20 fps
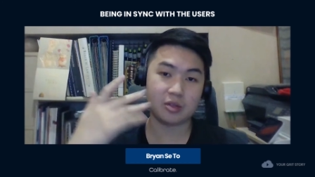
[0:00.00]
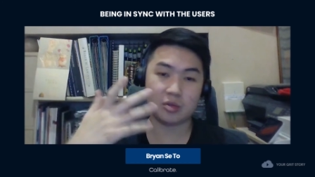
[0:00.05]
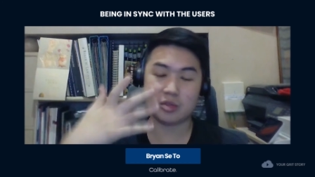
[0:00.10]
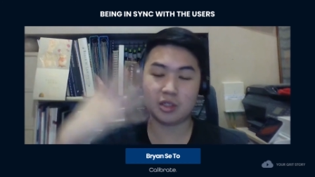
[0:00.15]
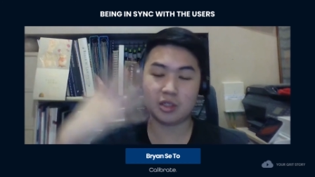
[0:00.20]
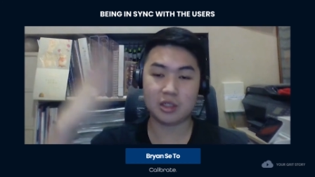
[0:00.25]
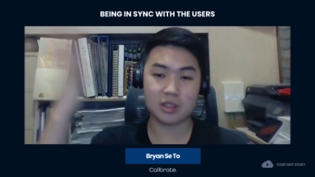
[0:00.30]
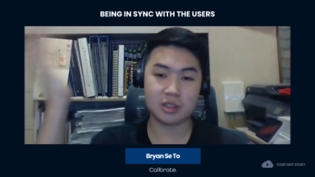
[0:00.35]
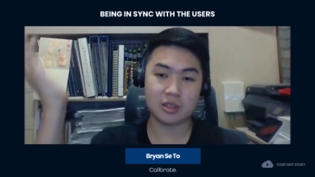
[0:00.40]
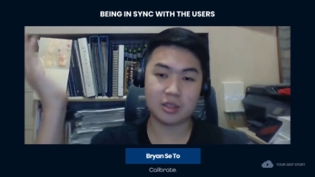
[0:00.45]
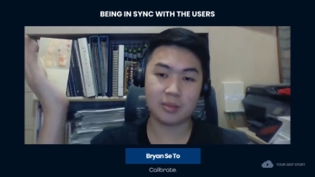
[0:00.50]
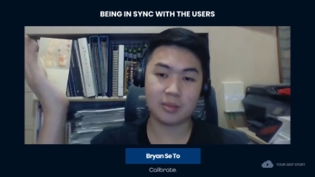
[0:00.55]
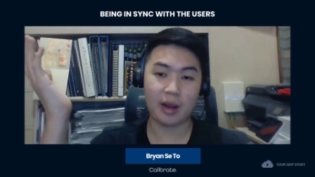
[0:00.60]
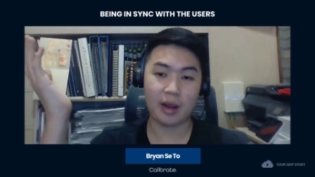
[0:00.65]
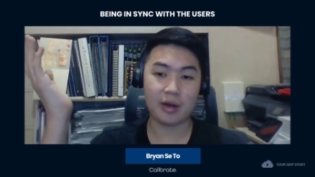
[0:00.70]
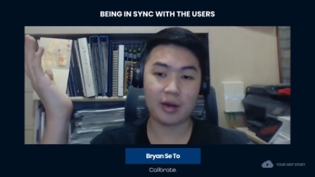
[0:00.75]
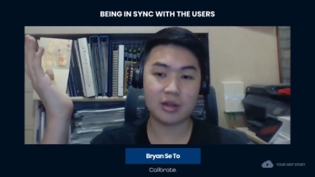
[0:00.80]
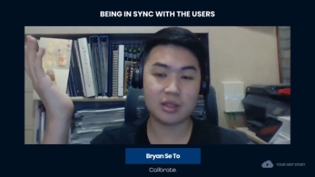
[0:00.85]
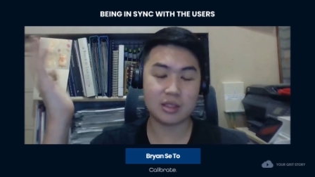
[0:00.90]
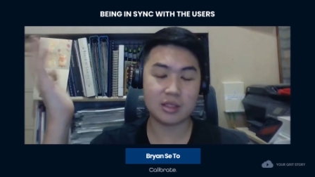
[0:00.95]
So she's
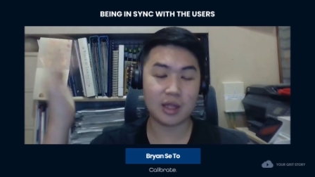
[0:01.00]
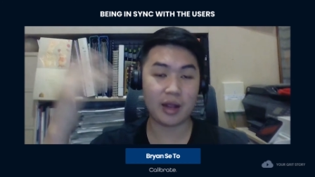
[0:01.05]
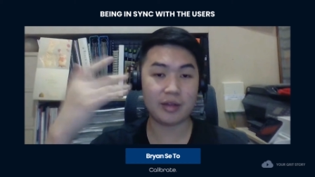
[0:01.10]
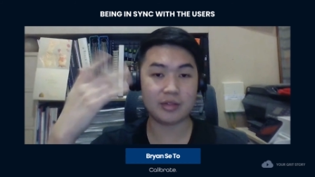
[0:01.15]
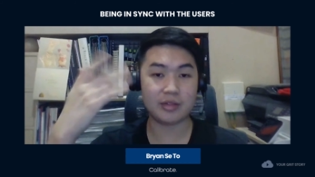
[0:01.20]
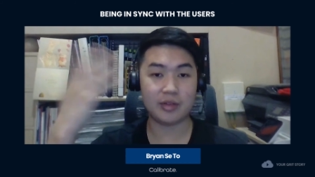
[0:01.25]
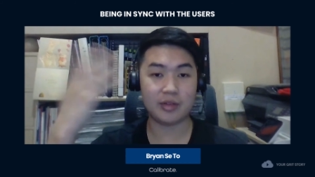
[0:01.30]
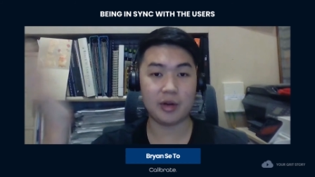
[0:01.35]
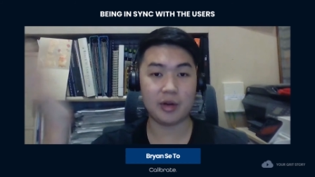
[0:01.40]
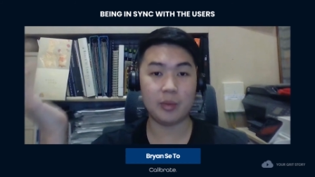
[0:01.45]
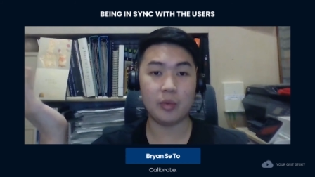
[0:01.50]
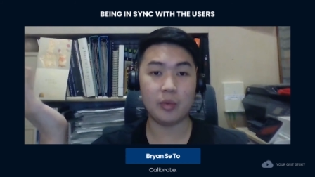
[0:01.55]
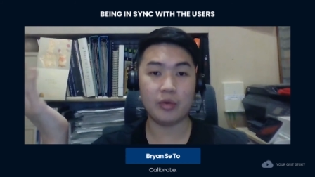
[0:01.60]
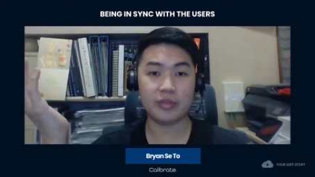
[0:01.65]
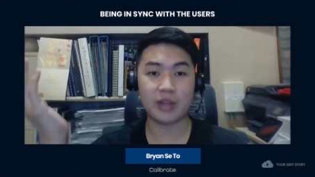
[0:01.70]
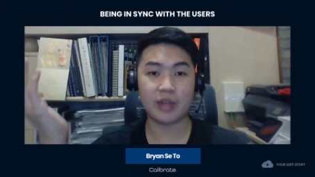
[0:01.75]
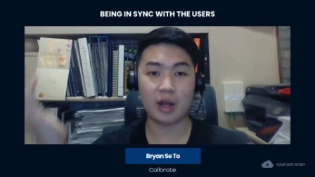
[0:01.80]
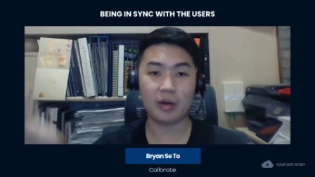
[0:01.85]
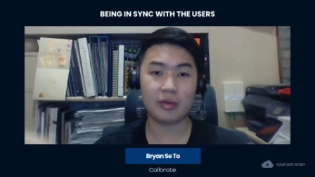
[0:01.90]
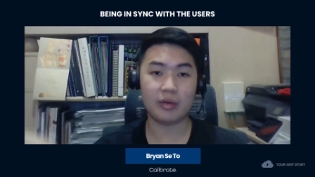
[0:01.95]
my elder sister has already
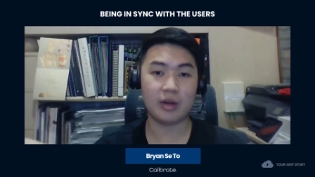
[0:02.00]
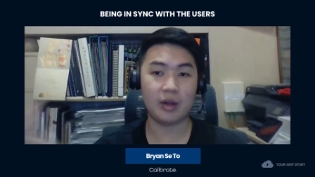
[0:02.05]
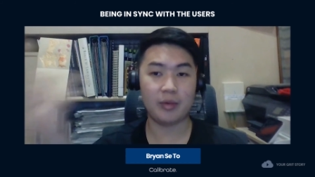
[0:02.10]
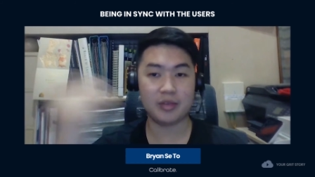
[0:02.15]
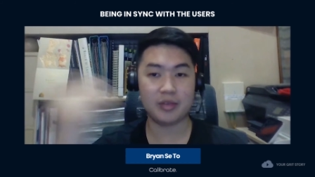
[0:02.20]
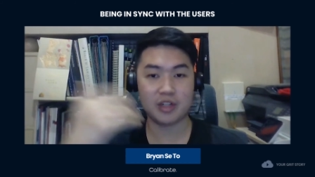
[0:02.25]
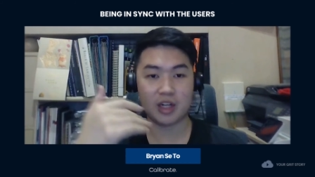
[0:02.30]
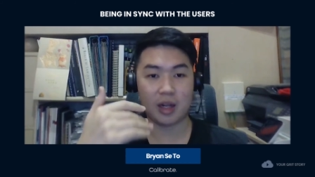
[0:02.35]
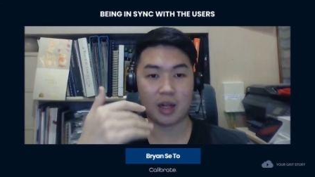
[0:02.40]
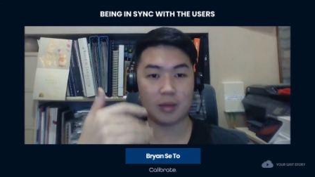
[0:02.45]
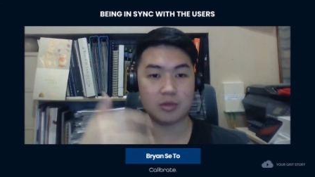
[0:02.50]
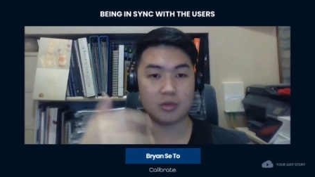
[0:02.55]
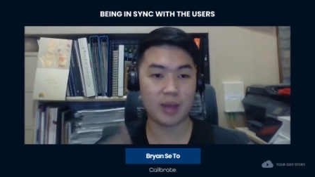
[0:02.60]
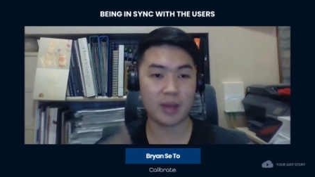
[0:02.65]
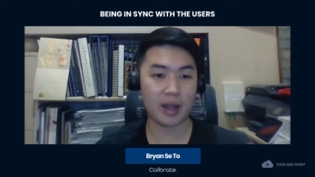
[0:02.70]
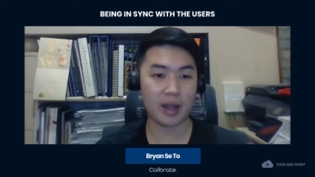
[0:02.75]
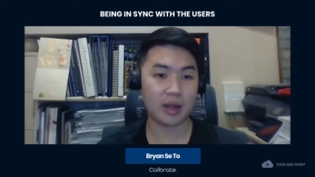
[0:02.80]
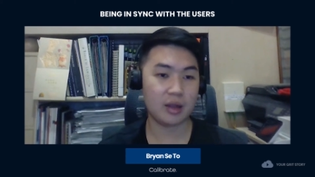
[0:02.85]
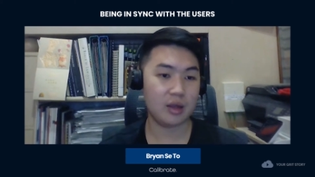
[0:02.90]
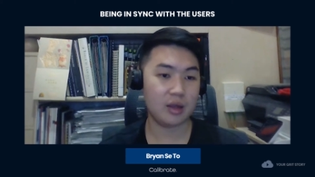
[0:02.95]
moved out, and when she comes
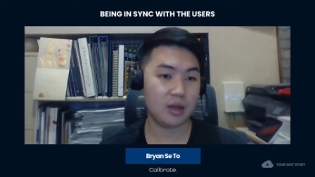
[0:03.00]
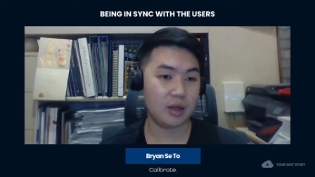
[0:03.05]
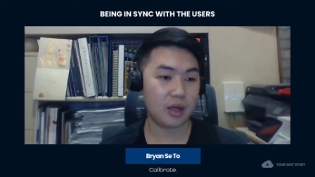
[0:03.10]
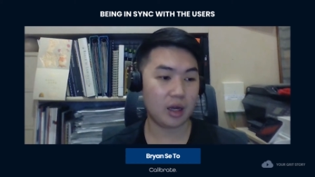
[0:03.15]
back,